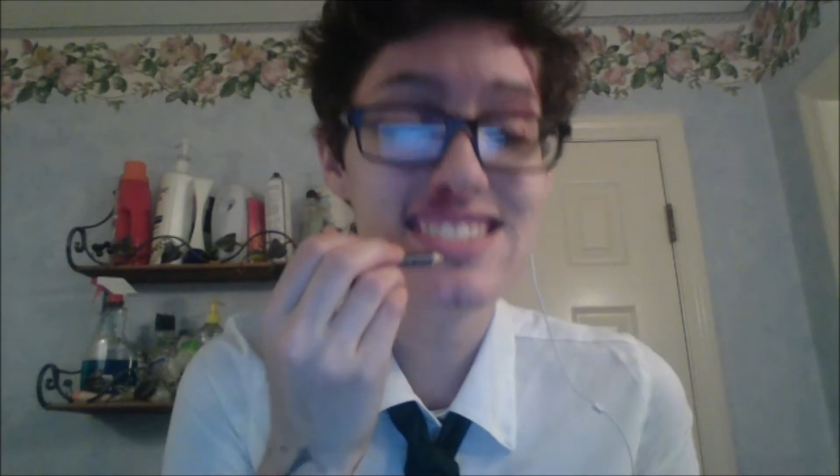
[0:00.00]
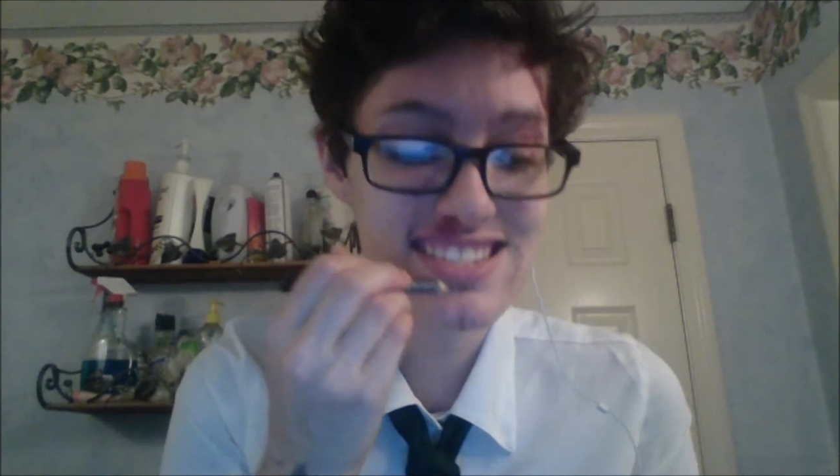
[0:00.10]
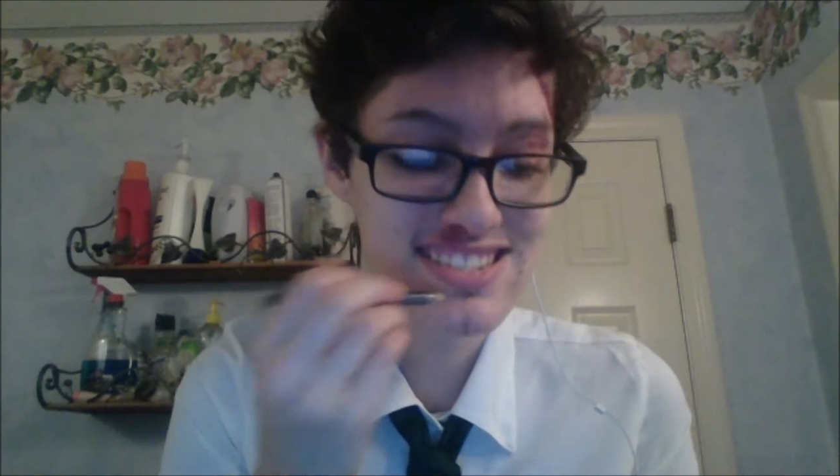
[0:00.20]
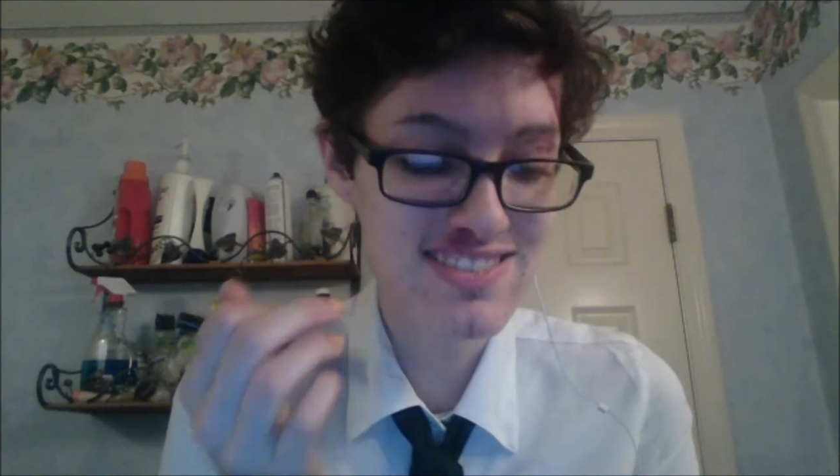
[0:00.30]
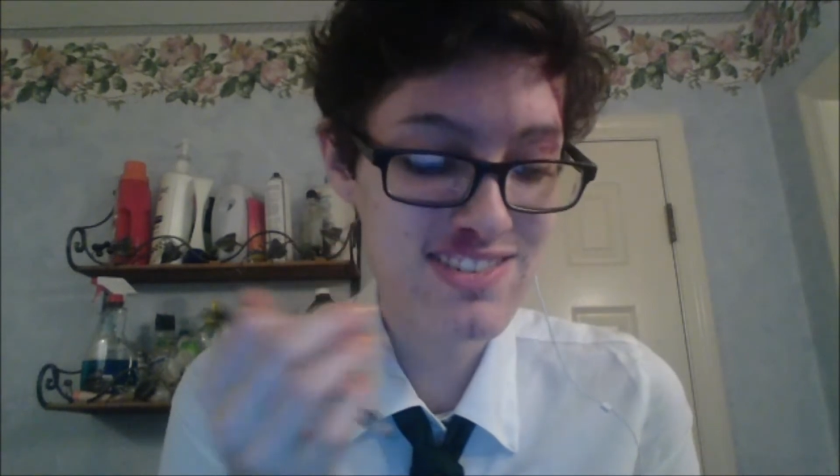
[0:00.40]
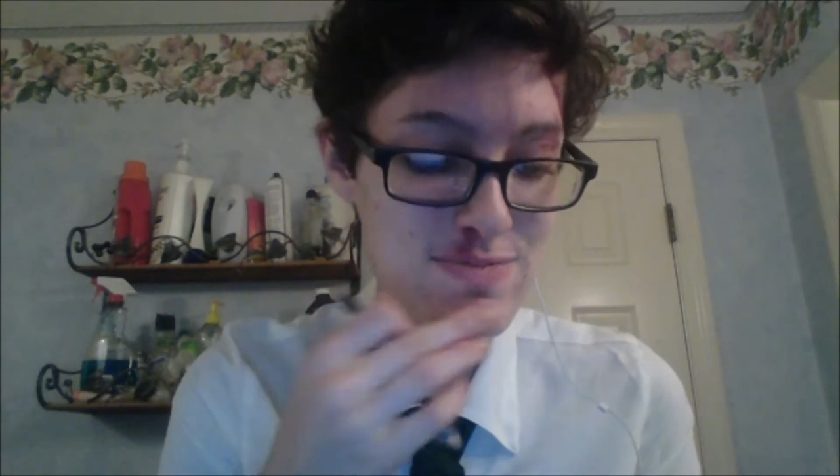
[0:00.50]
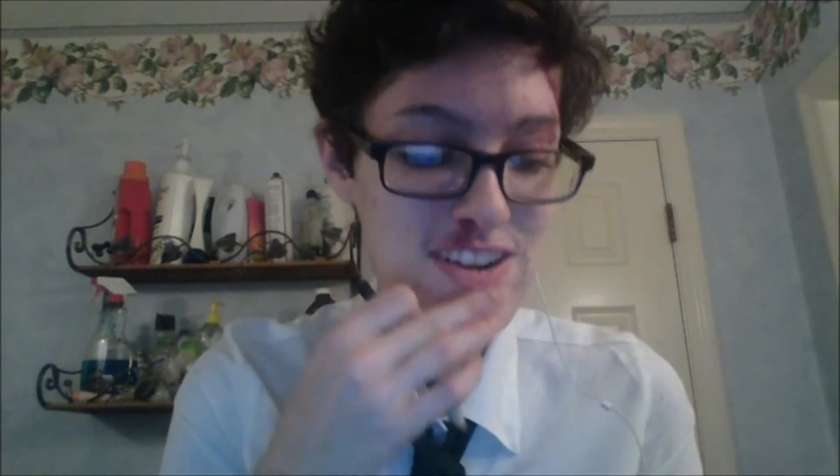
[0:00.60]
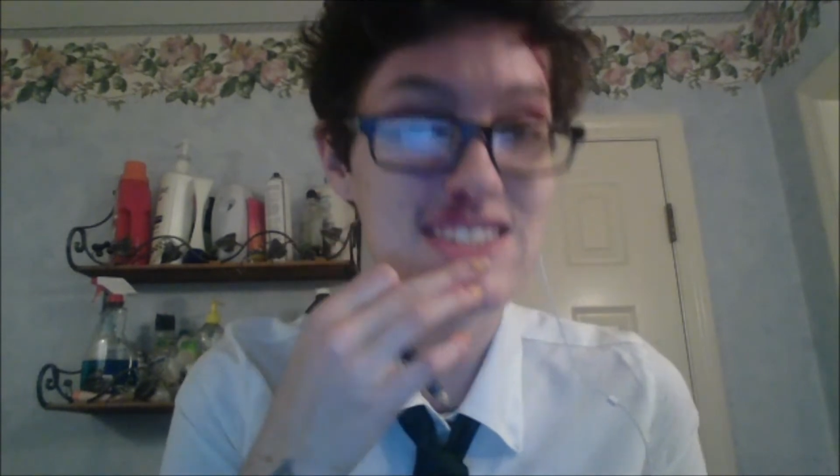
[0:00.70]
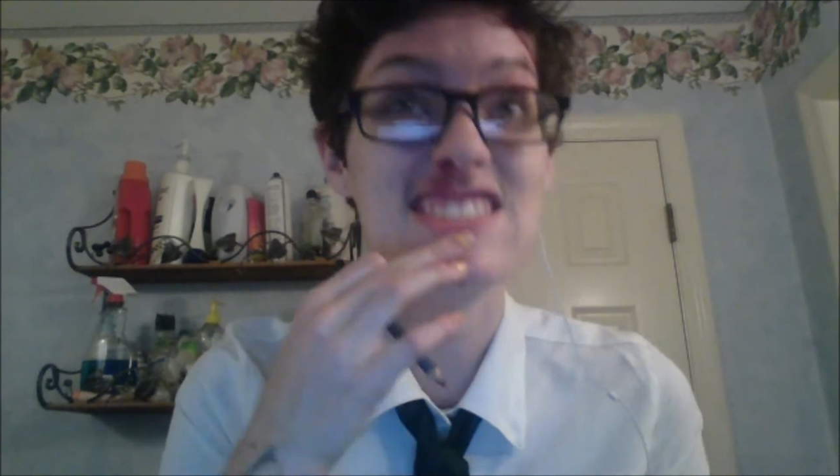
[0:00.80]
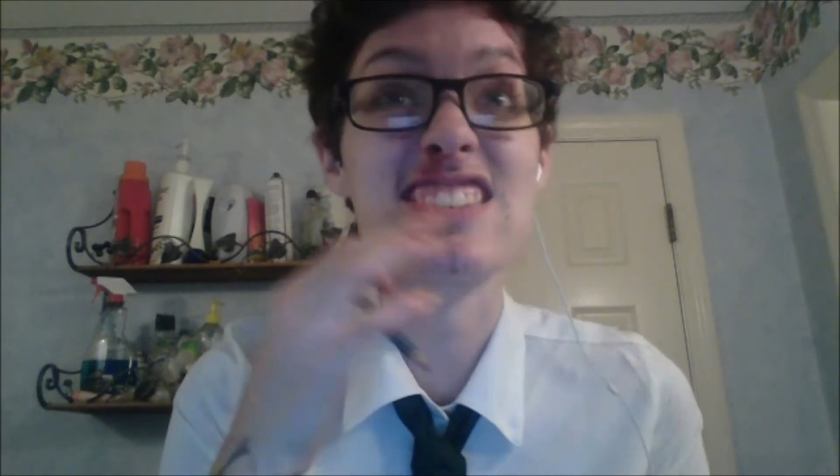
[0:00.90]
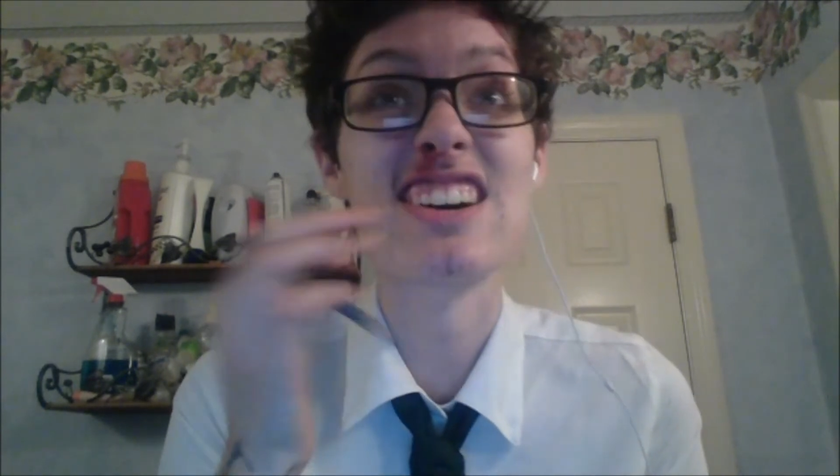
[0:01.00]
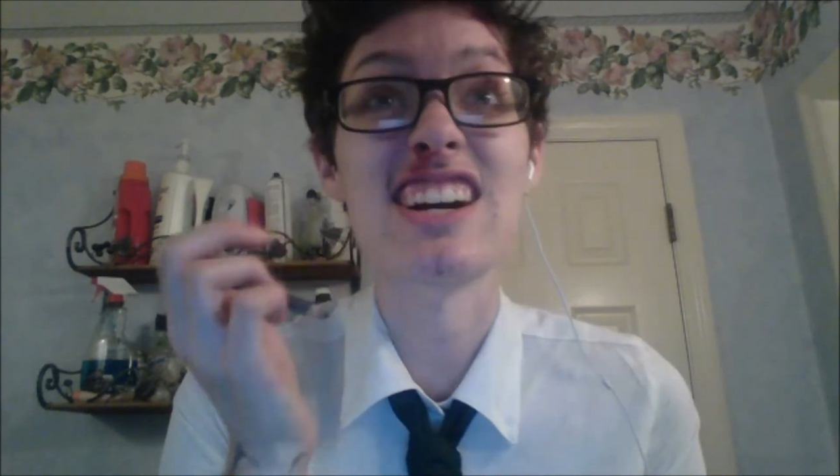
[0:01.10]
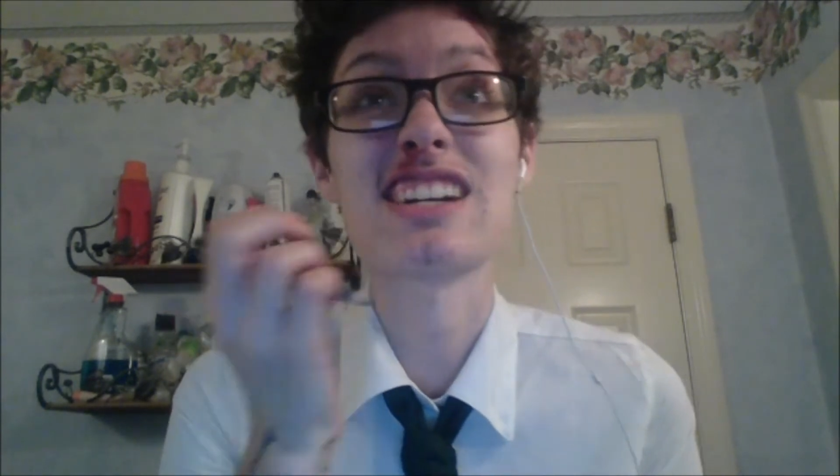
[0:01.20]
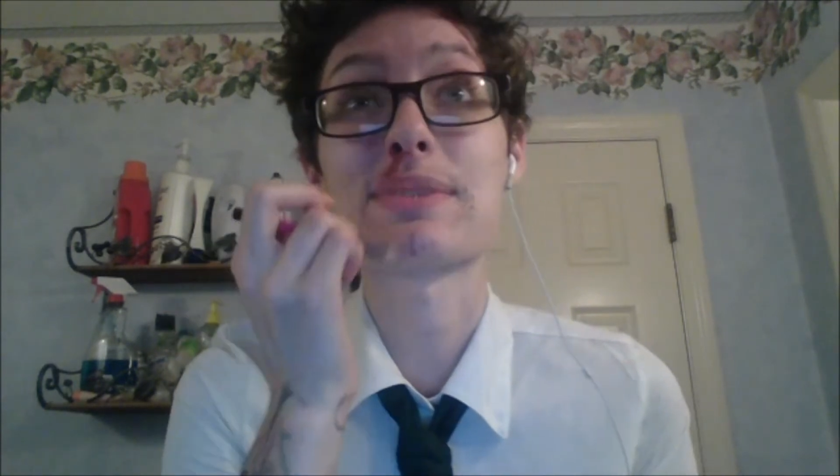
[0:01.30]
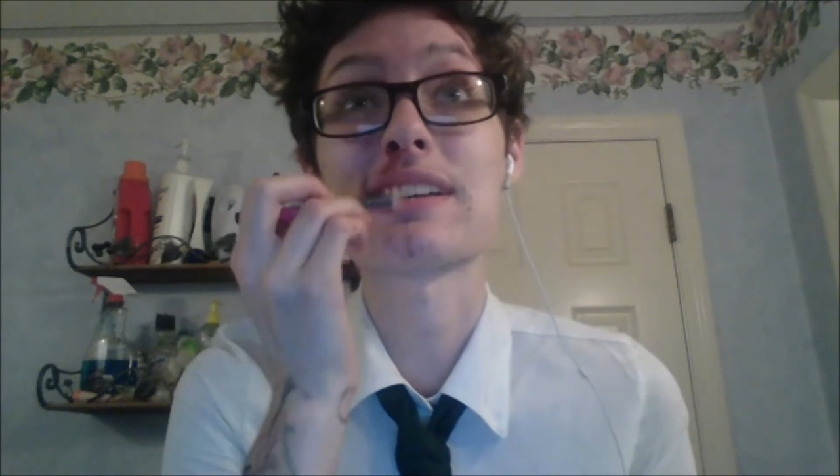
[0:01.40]
so I'm not just
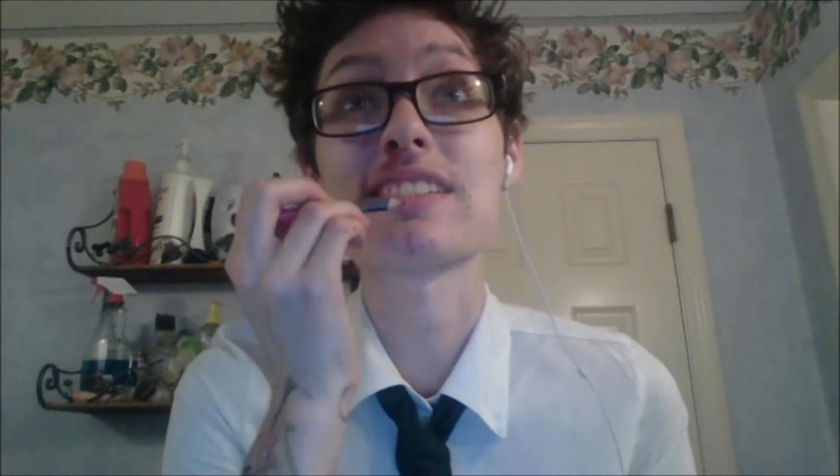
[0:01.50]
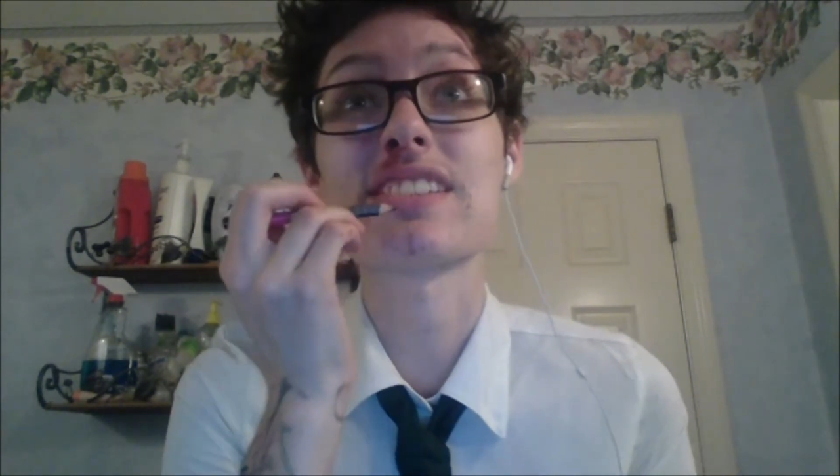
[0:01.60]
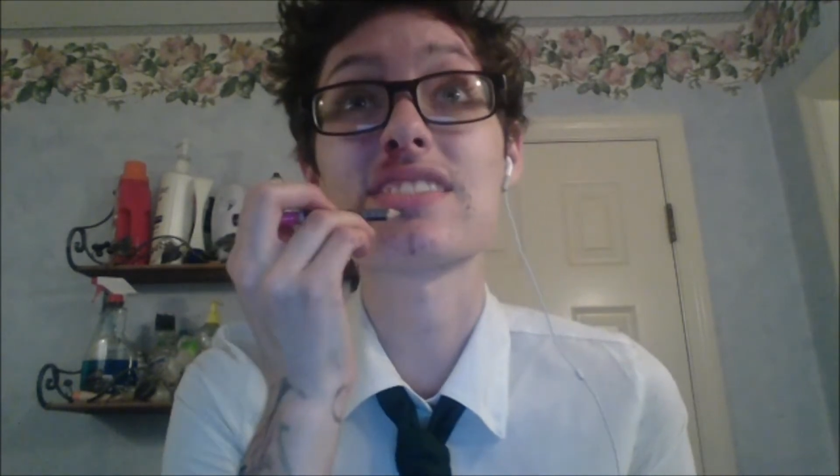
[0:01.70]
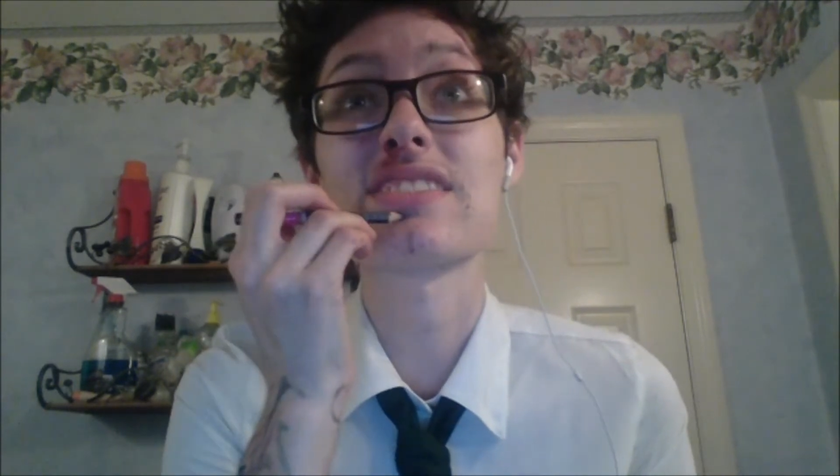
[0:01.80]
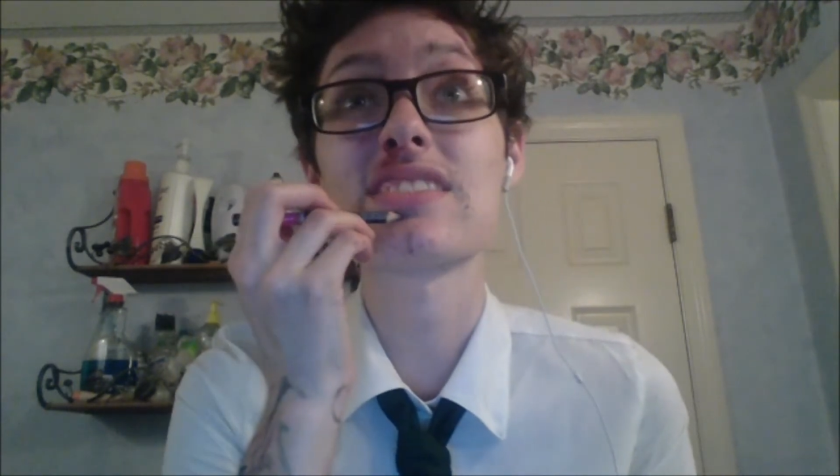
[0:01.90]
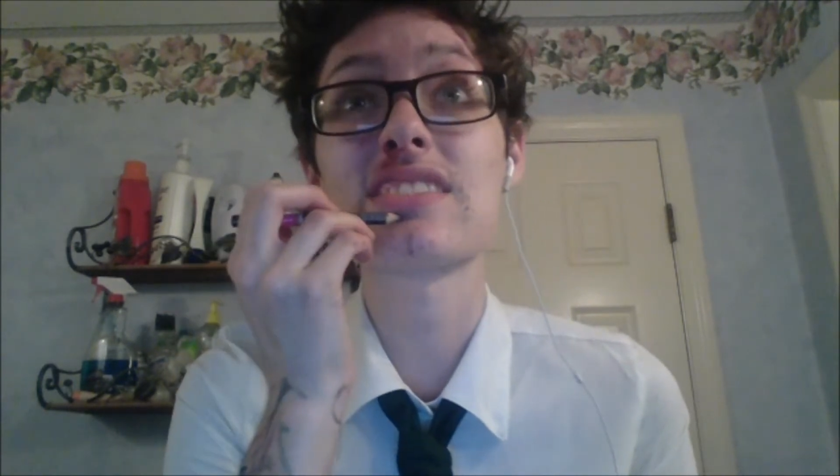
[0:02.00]
talking to myself.